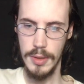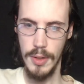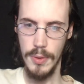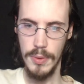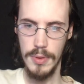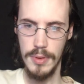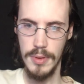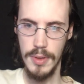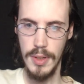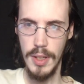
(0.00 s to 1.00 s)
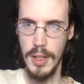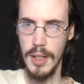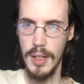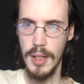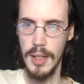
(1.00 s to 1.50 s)
Oh.
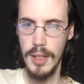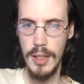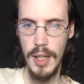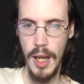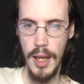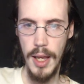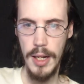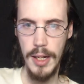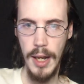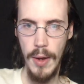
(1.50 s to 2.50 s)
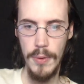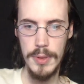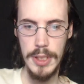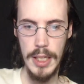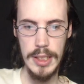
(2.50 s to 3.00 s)
Got Ed and Al
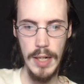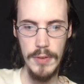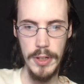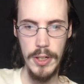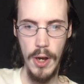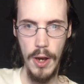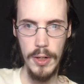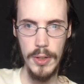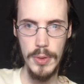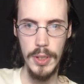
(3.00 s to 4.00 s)
chasing after a dog who